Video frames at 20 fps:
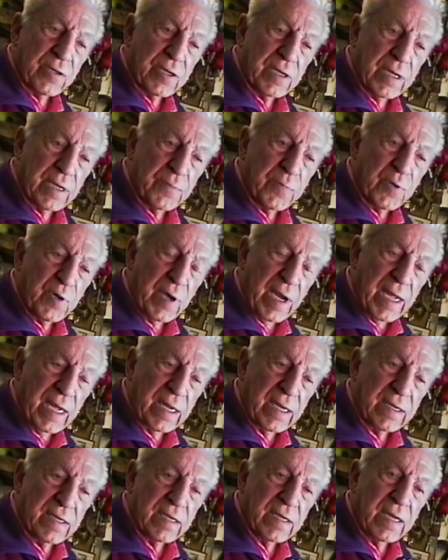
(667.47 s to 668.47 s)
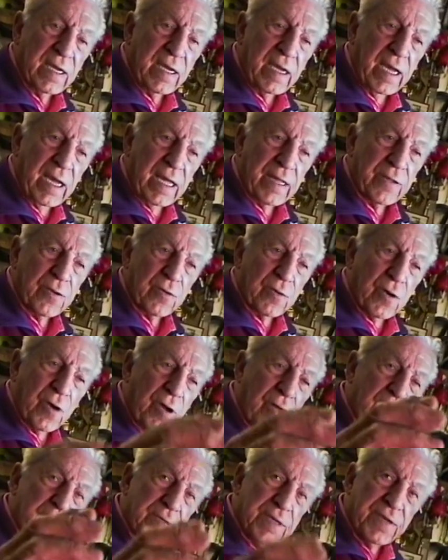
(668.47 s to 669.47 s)
to number 8, and they're
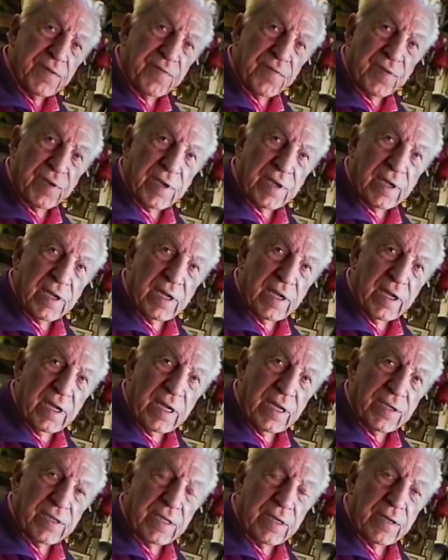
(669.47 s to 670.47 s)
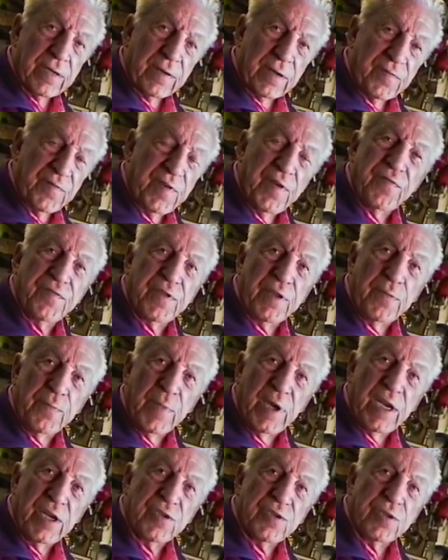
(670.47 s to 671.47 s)
all different. They're 50
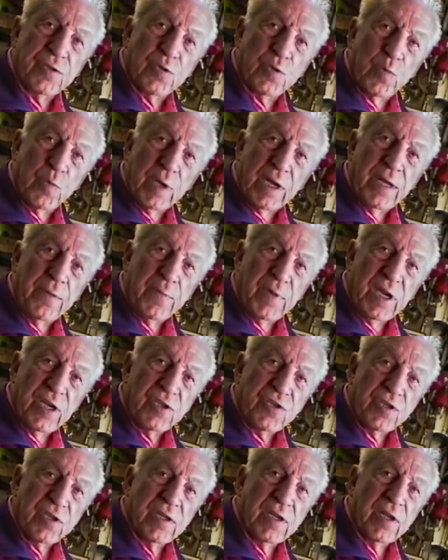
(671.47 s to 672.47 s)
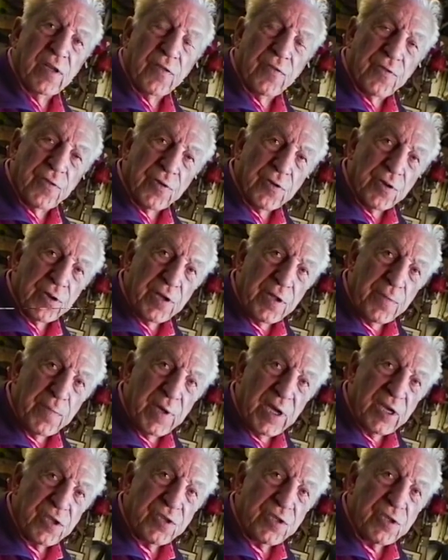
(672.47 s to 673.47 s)
mesh, 20 mesh, 30
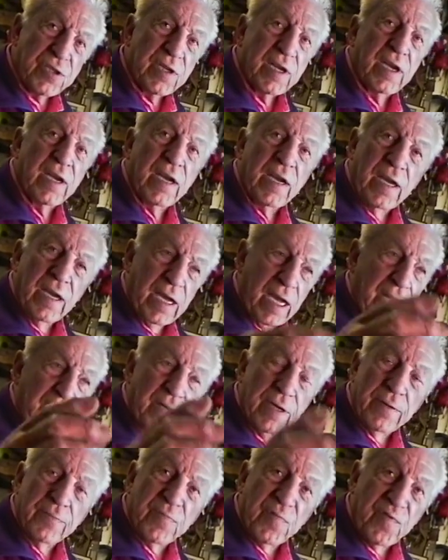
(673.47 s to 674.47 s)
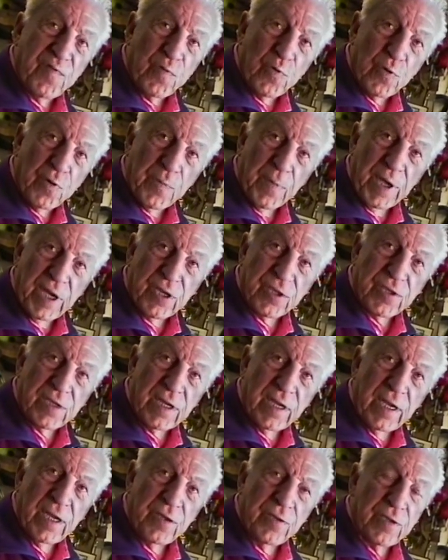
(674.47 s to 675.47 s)
mesh, and number 4 mesh.
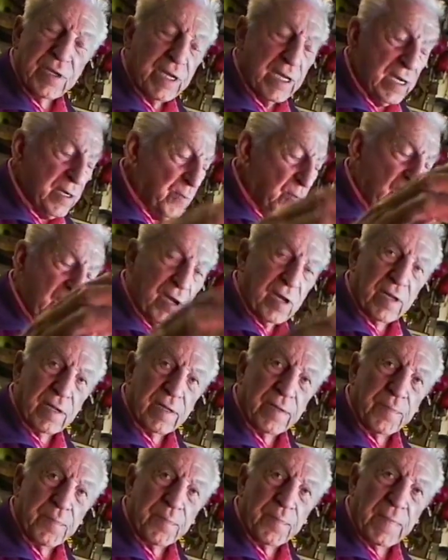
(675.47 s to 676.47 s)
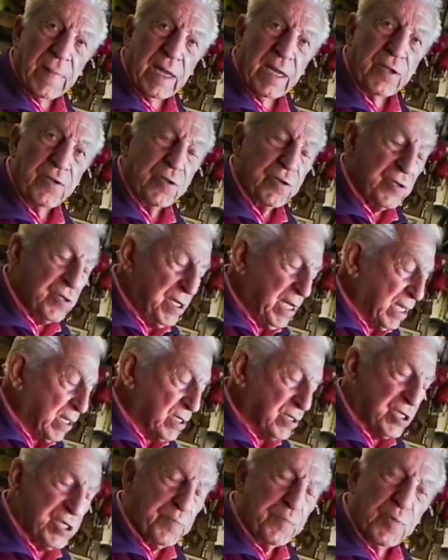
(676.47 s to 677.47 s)
You get them all. And you can take
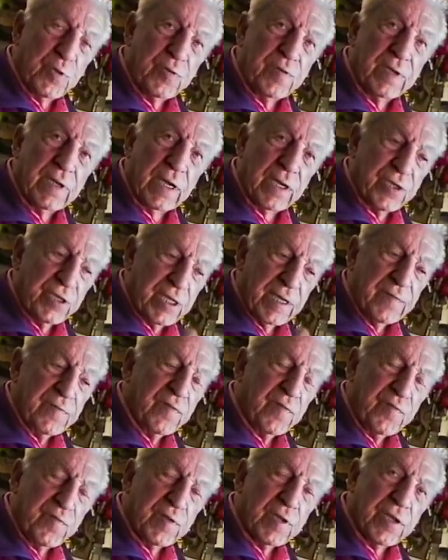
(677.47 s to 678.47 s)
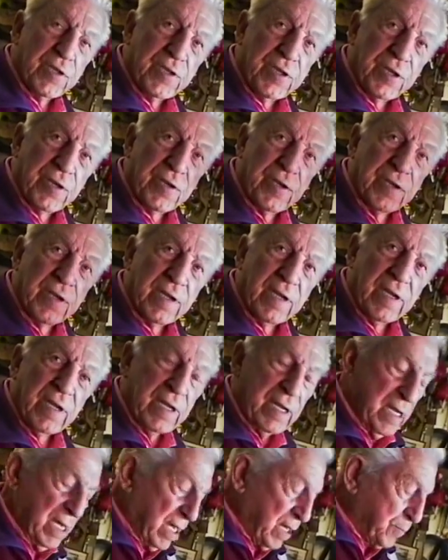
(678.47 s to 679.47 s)
a shovel full of dirt
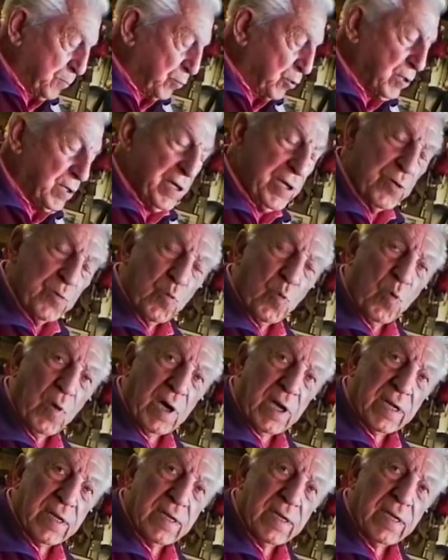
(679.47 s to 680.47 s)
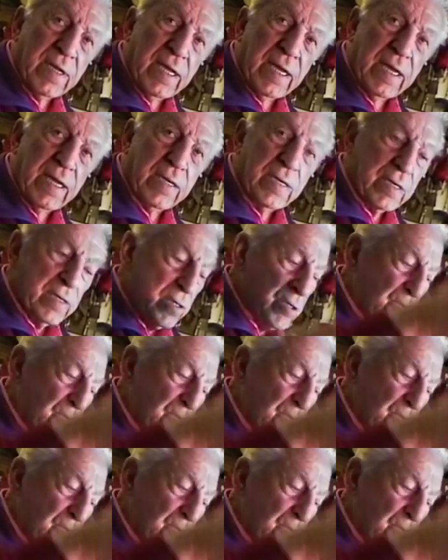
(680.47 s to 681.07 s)
and put it in one, and it'll